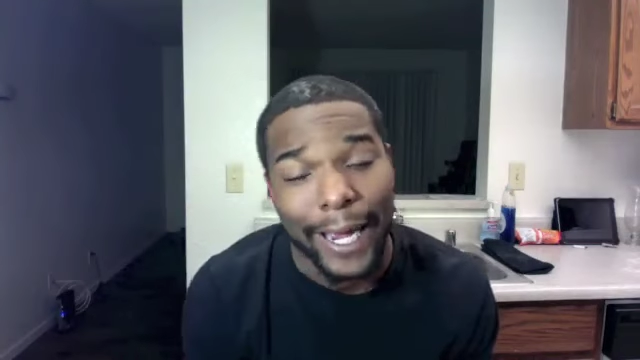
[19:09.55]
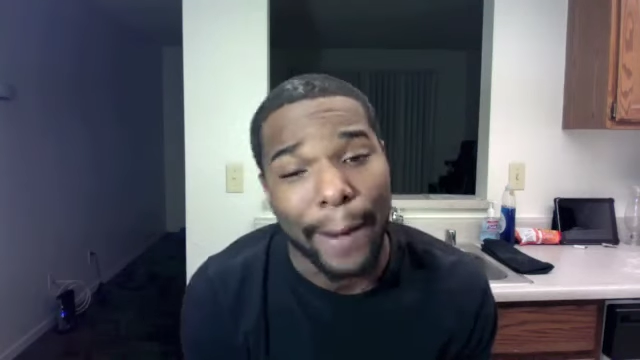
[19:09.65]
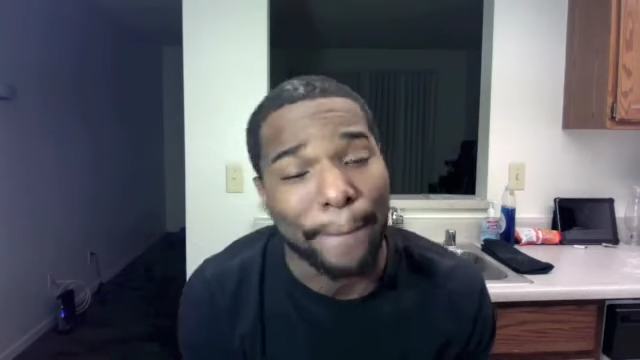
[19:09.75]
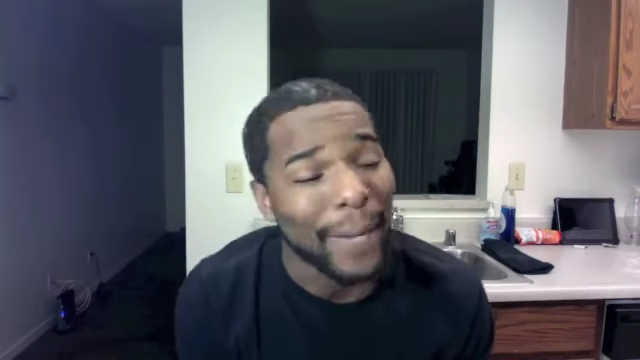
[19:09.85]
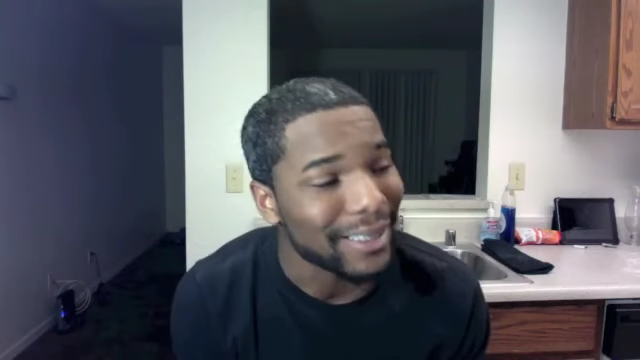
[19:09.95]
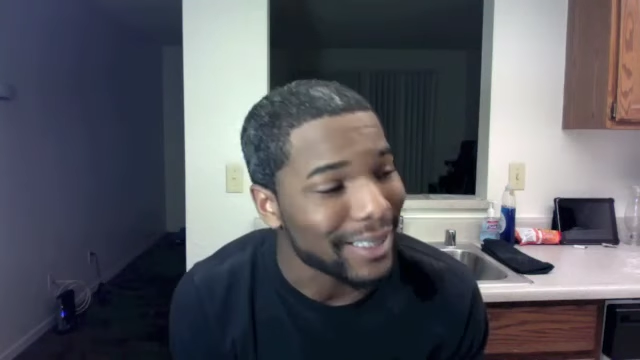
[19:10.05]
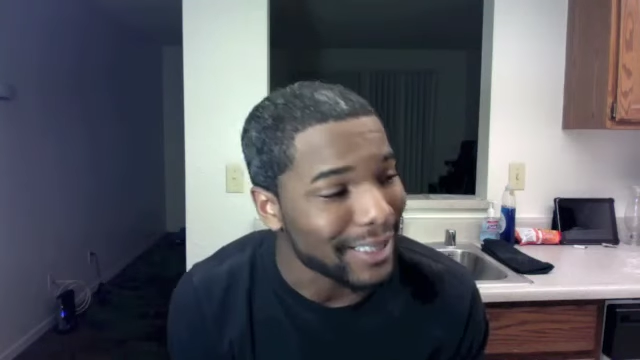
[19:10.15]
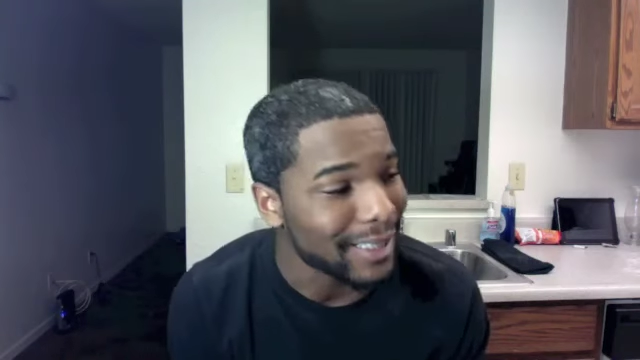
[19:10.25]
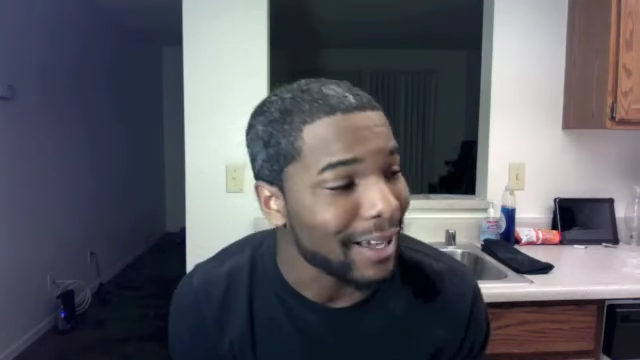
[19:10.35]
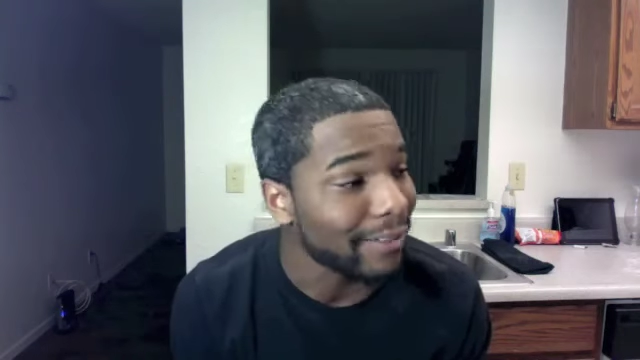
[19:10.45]
and
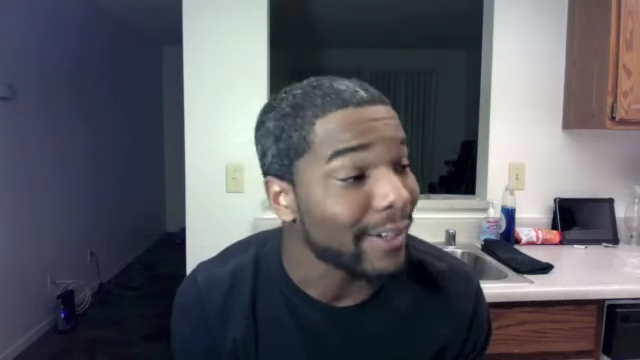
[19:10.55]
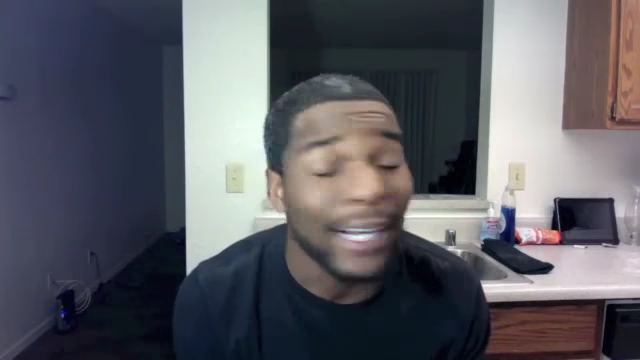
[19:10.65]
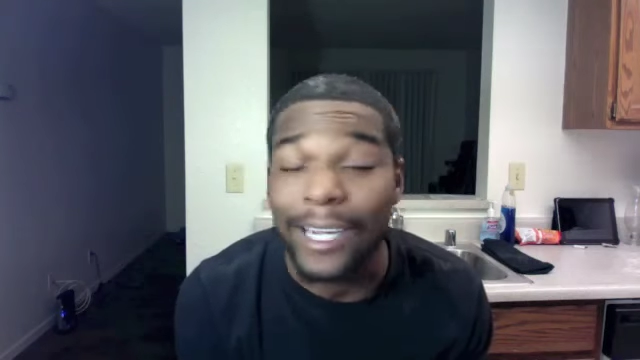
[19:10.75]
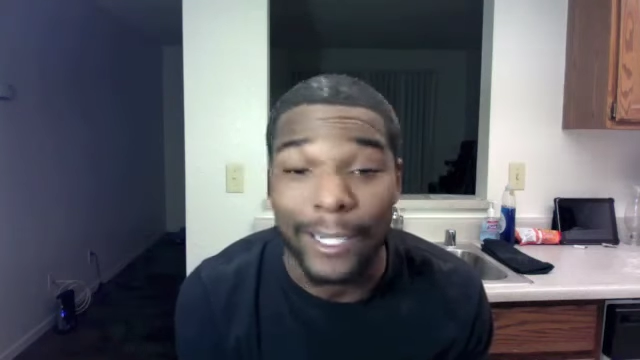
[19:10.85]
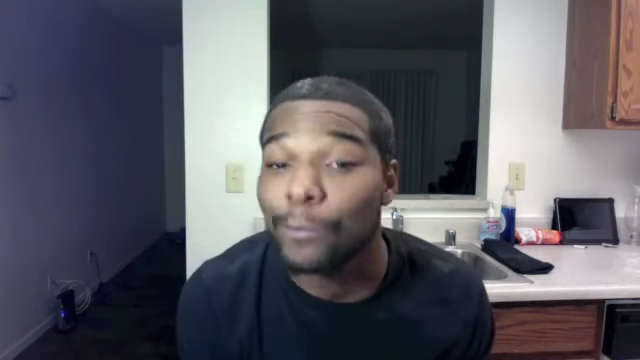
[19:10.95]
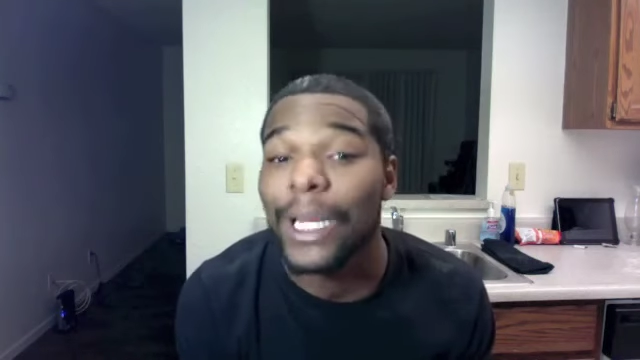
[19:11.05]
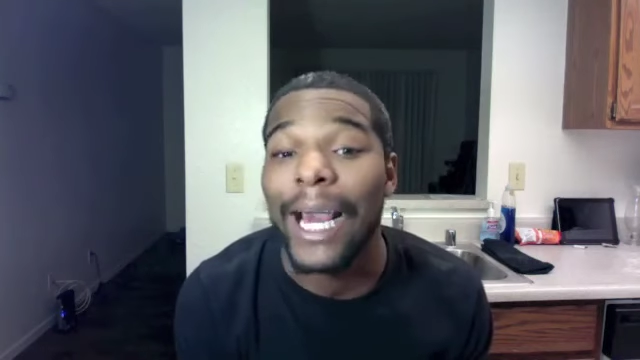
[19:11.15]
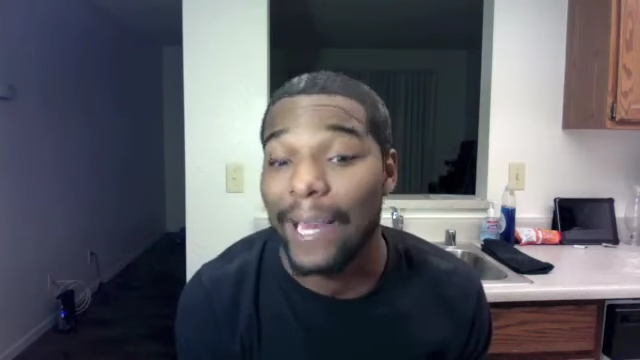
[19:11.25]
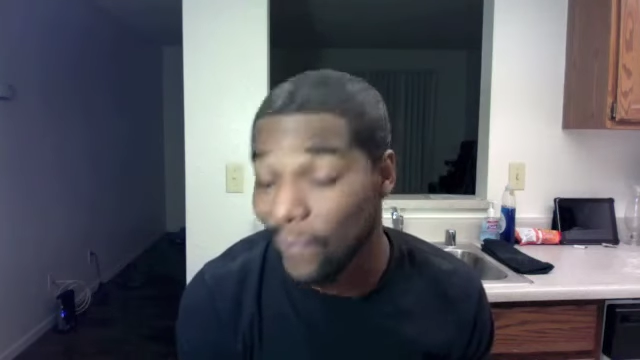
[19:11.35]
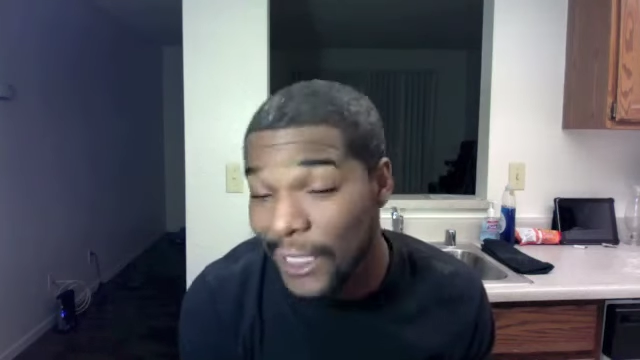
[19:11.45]
bust the fuck up
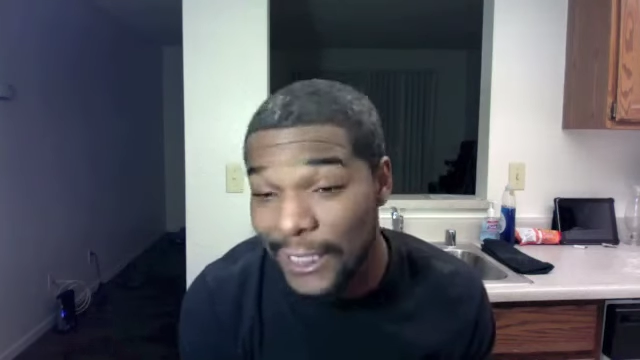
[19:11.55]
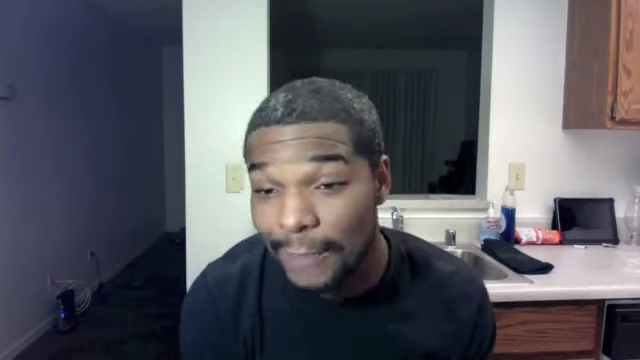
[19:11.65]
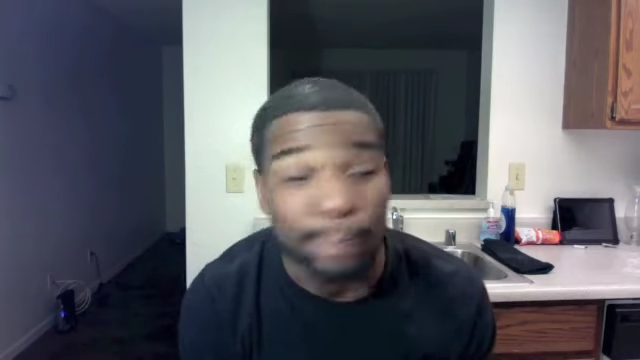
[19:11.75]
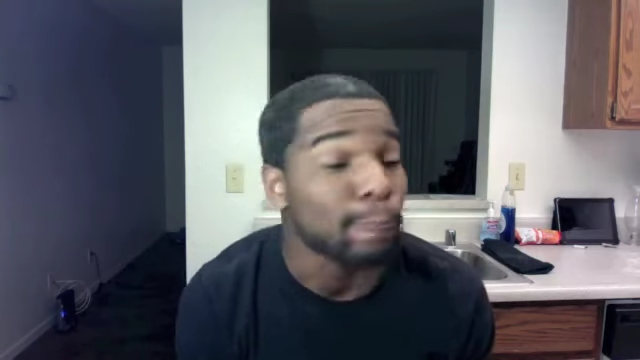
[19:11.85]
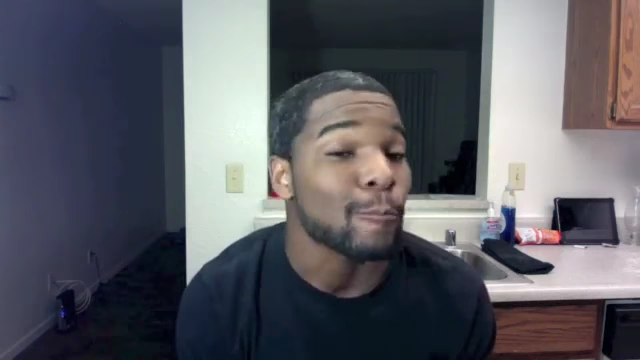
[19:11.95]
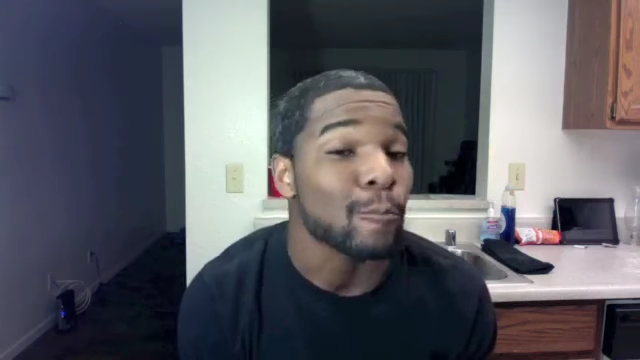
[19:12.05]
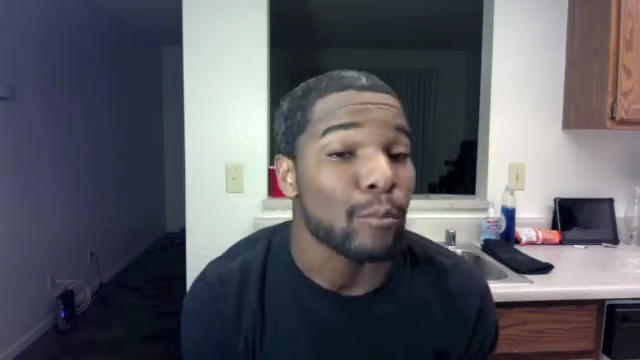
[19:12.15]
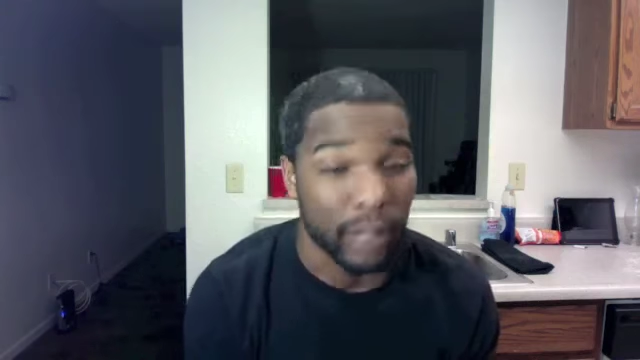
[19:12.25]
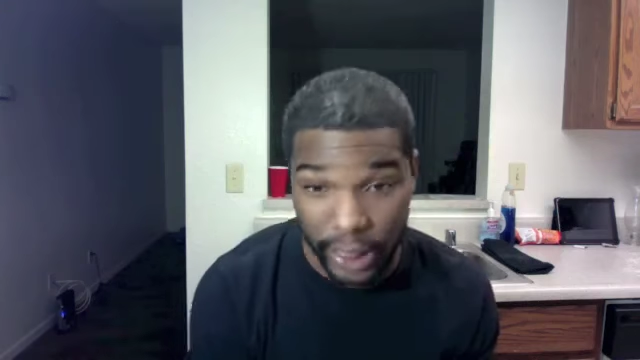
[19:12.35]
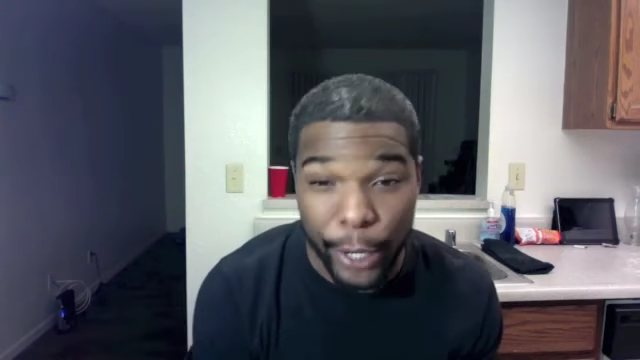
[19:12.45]
laughing.
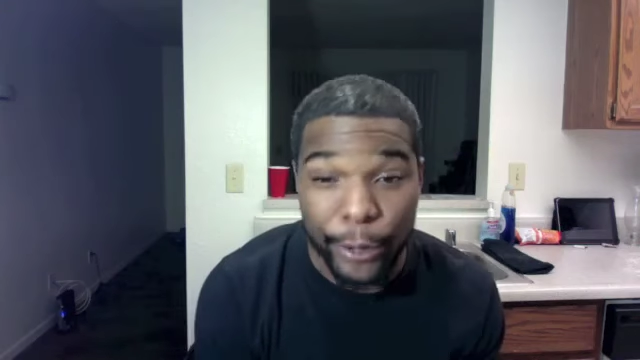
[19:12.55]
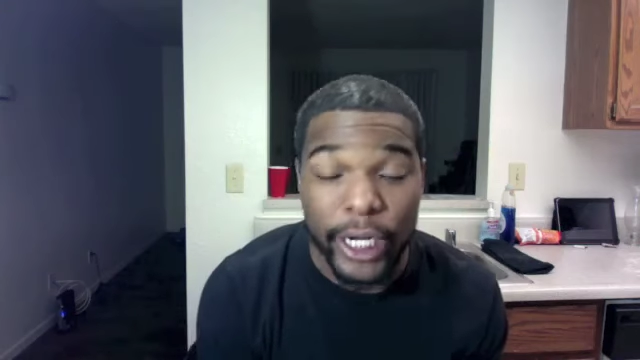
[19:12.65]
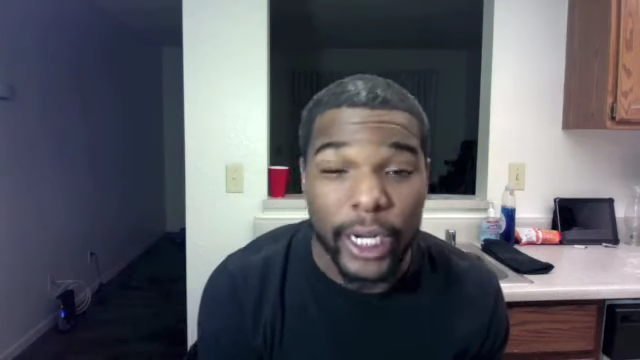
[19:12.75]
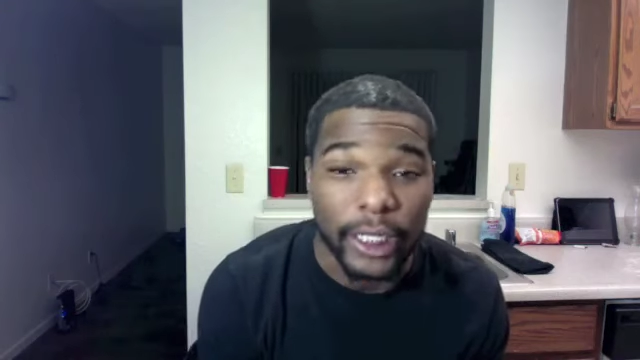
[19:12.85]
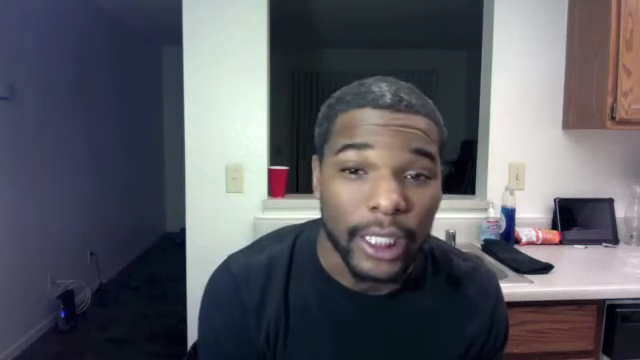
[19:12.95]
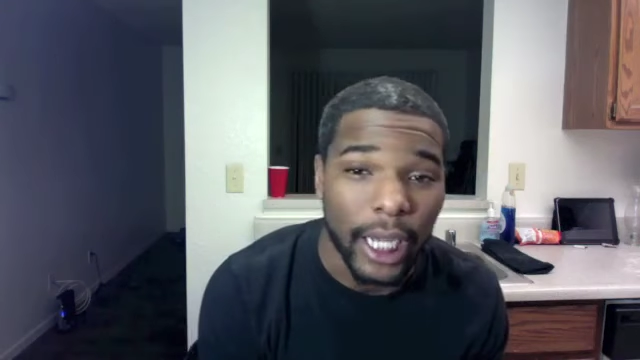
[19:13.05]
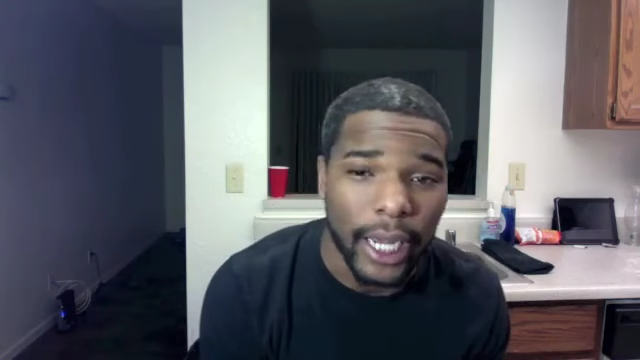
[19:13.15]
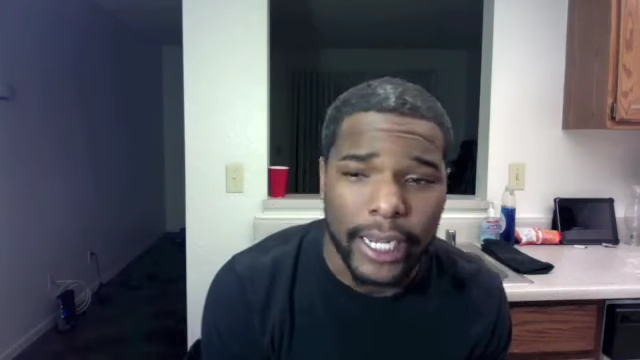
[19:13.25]
There it is.